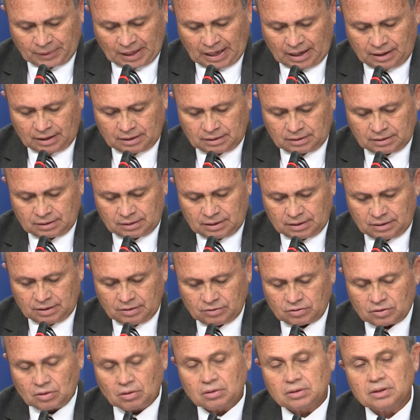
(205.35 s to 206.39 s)
And in
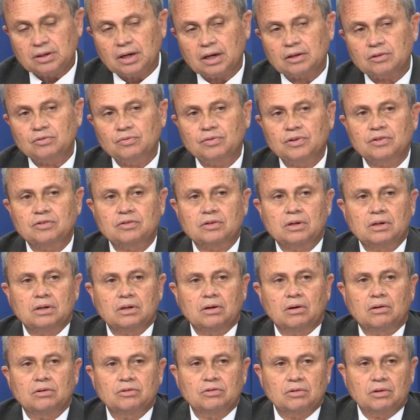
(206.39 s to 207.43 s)
this context, fiscal
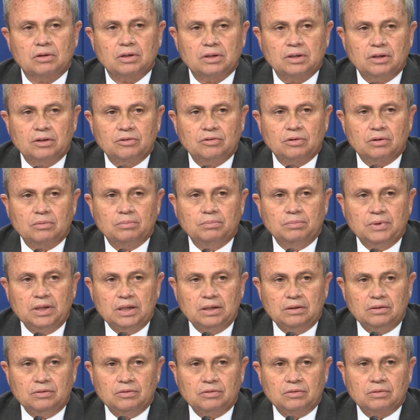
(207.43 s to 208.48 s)
consolidation
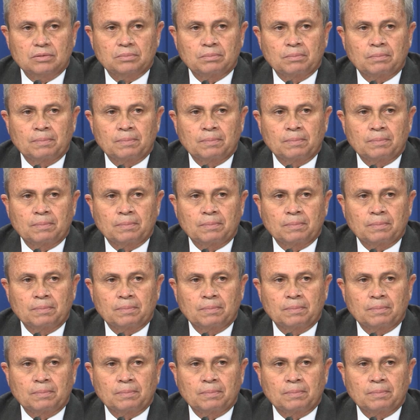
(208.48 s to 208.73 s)
means